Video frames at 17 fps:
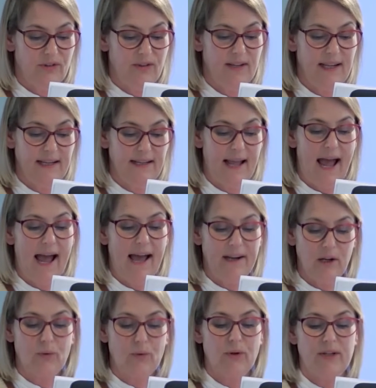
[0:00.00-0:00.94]
need
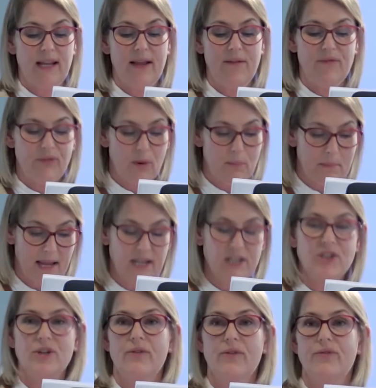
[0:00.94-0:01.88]
adequate
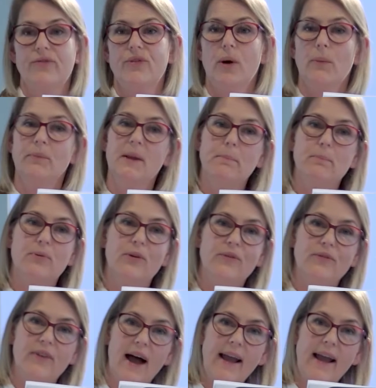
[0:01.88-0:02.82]
information from the
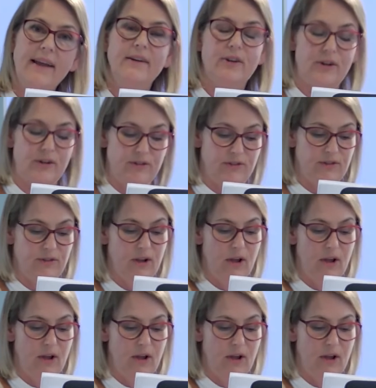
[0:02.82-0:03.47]
providers